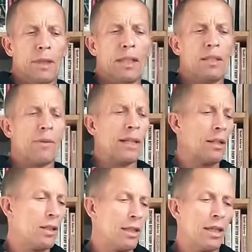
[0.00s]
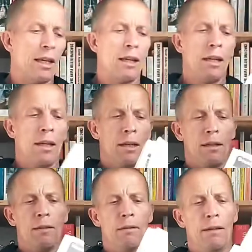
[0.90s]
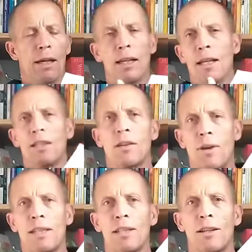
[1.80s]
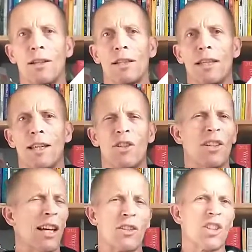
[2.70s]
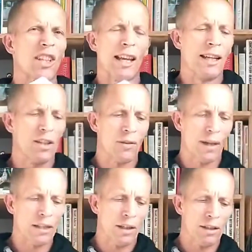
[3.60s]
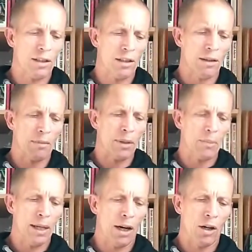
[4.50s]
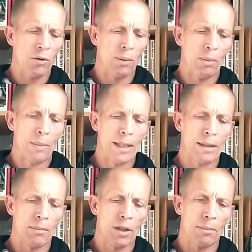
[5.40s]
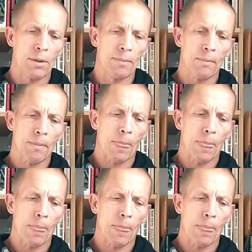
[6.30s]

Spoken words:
a list of exercises here and a list of exercises here, so you just get a list of exercises, and a bit hard to implement sometimes.